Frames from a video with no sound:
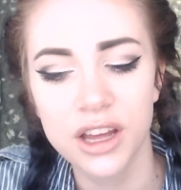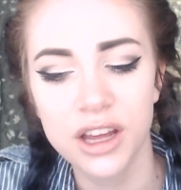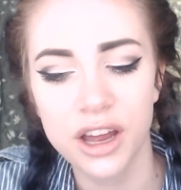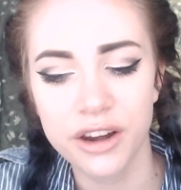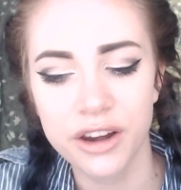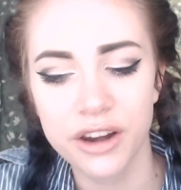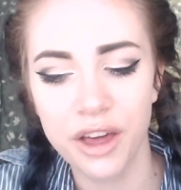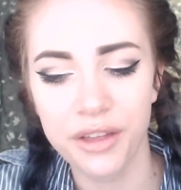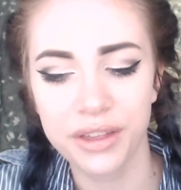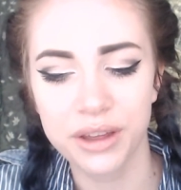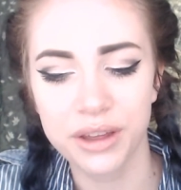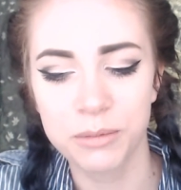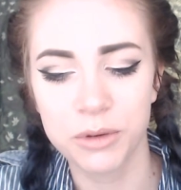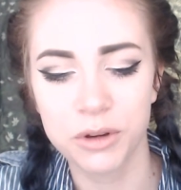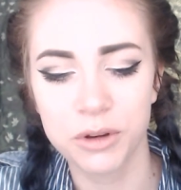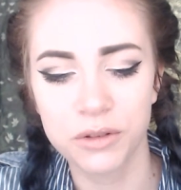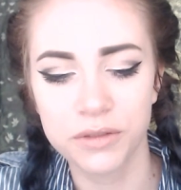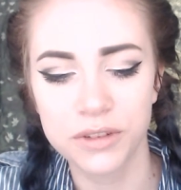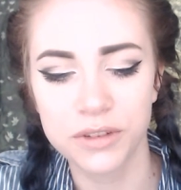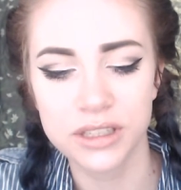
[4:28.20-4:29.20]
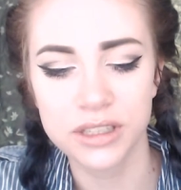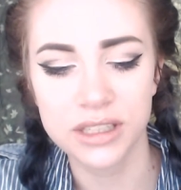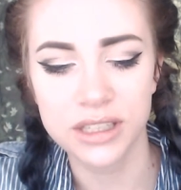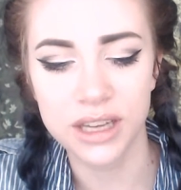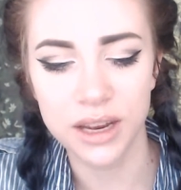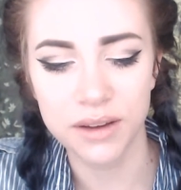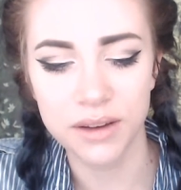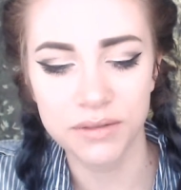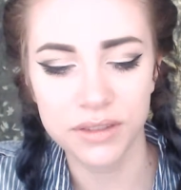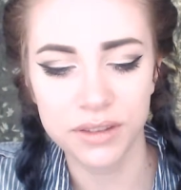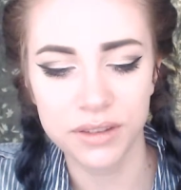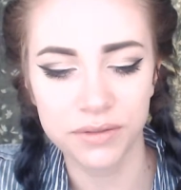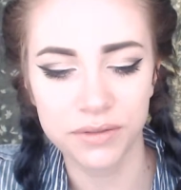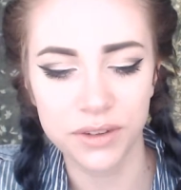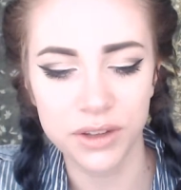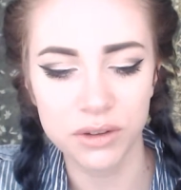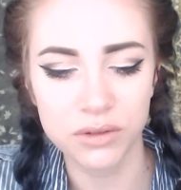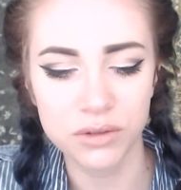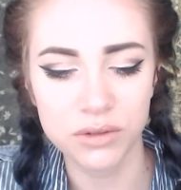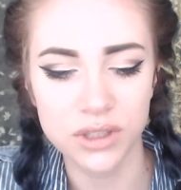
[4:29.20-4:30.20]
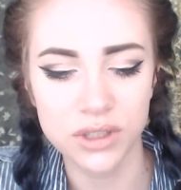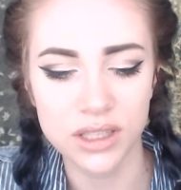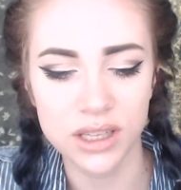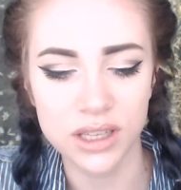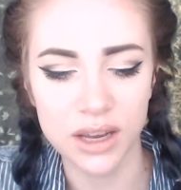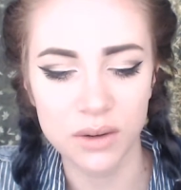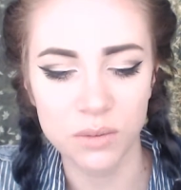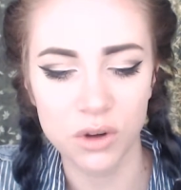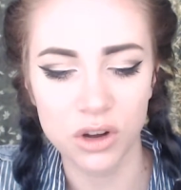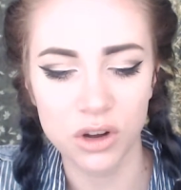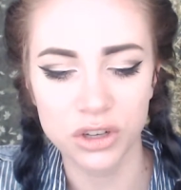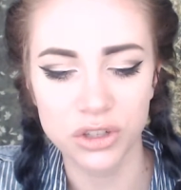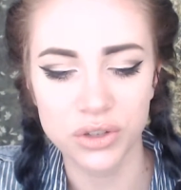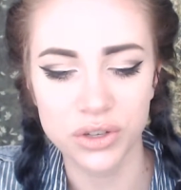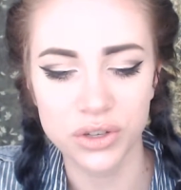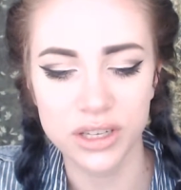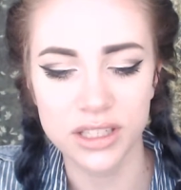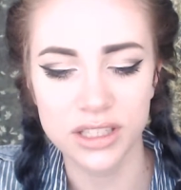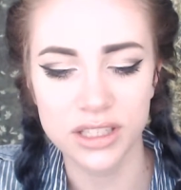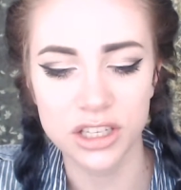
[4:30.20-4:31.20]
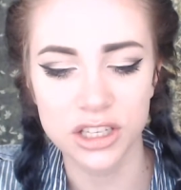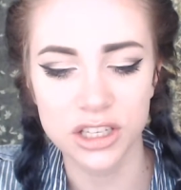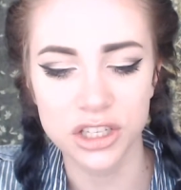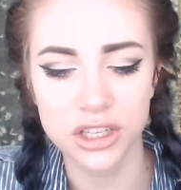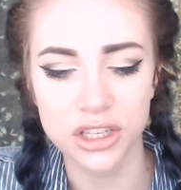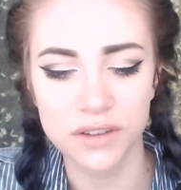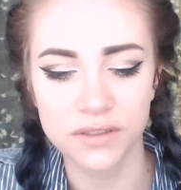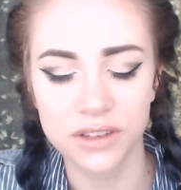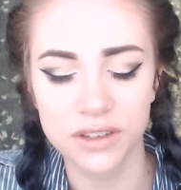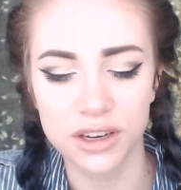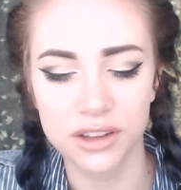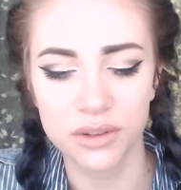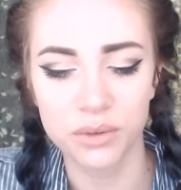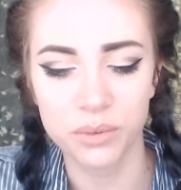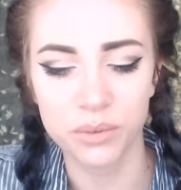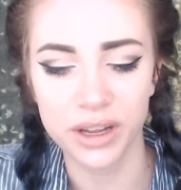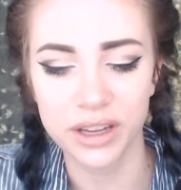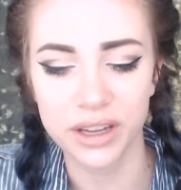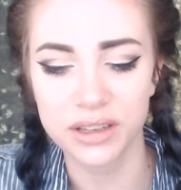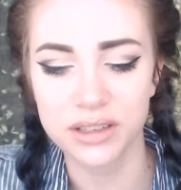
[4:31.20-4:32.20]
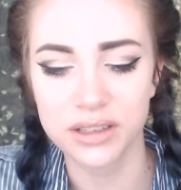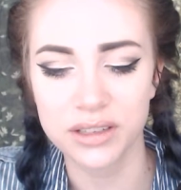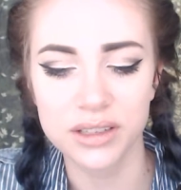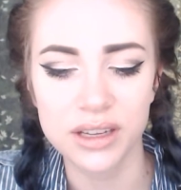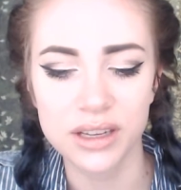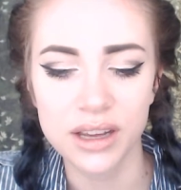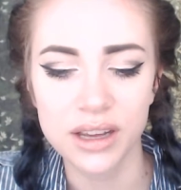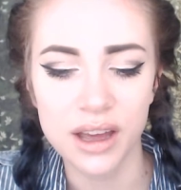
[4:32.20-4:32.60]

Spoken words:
Nothing moved, save the few sidewalk trees that shifted in the wind.